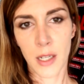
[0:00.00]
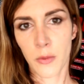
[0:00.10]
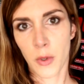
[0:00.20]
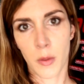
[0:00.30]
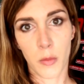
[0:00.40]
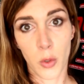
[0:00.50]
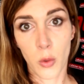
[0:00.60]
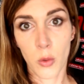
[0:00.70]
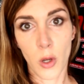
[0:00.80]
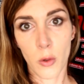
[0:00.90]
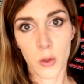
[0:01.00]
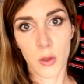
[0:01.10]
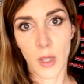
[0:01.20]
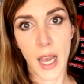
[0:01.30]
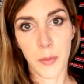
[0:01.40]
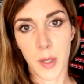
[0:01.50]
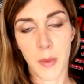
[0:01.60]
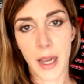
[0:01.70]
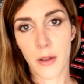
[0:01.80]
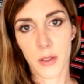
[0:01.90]
in from who knows how many
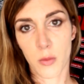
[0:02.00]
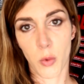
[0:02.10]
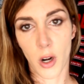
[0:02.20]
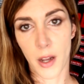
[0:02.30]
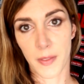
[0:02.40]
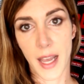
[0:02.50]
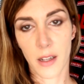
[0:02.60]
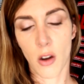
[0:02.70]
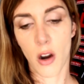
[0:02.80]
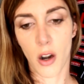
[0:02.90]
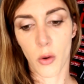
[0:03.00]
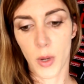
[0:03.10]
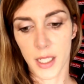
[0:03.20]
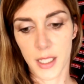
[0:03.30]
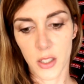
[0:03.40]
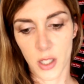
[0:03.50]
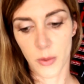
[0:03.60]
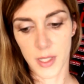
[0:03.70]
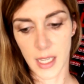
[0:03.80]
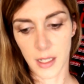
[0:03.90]
miles were on that car or what condition
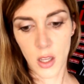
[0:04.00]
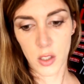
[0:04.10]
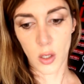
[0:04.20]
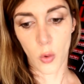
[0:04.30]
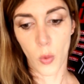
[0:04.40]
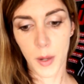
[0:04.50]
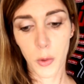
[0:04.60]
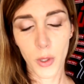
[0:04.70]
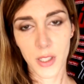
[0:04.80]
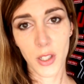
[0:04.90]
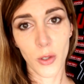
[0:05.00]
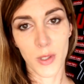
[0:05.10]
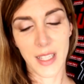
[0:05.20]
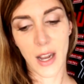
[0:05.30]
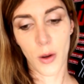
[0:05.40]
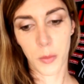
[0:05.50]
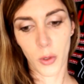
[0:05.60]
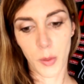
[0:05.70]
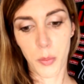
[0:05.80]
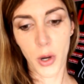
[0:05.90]
it was in. So what I'm going to do is now I'm
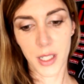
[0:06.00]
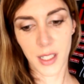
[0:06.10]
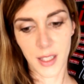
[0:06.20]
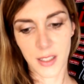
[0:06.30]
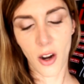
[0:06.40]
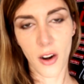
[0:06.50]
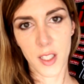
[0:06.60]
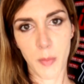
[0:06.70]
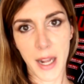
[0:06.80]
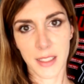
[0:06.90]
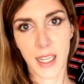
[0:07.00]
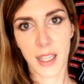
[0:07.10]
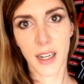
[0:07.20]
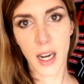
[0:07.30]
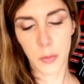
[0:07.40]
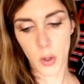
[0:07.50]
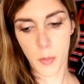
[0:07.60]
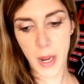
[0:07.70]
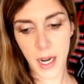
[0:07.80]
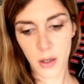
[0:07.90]
going to put this harness back together. I'm gonna
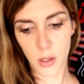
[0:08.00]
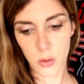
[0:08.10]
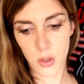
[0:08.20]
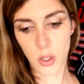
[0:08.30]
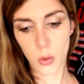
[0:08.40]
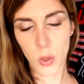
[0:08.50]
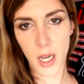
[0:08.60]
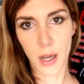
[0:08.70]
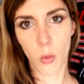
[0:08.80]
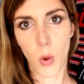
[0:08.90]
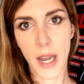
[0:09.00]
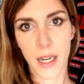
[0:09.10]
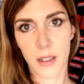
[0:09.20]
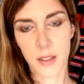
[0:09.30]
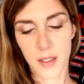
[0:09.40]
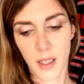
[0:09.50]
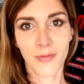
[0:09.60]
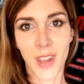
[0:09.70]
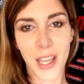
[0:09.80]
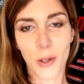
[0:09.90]
repair those two cut wires.
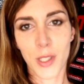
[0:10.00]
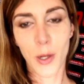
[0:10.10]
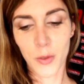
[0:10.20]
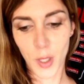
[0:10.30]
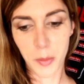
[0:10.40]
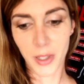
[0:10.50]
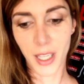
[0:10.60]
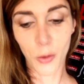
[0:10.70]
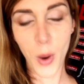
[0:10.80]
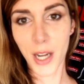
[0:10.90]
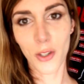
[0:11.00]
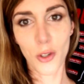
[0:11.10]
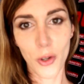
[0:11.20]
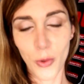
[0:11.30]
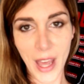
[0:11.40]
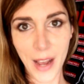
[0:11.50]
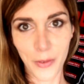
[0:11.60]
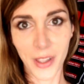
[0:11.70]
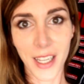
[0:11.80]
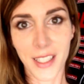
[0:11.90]
I know someone's gonna be like, why did you do
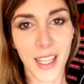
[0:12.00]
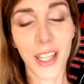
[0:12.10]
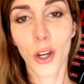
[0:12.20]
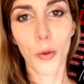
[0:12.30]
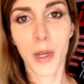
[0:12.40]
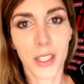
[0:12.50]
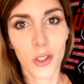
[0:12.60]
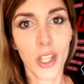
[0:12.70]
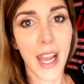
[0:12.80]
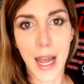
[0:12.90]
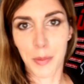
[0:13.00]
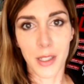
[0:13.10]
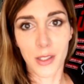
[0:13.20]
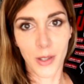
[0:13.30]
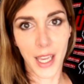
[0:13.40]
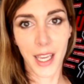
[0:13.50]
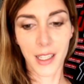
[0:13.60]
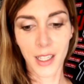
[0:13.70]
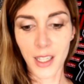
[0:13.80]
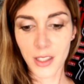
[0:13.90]
that for this? I know, but shit happens,
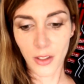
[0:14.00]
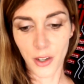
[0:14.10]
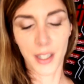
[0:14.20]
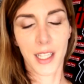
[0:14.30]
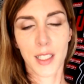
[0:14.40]
okay? It's a learning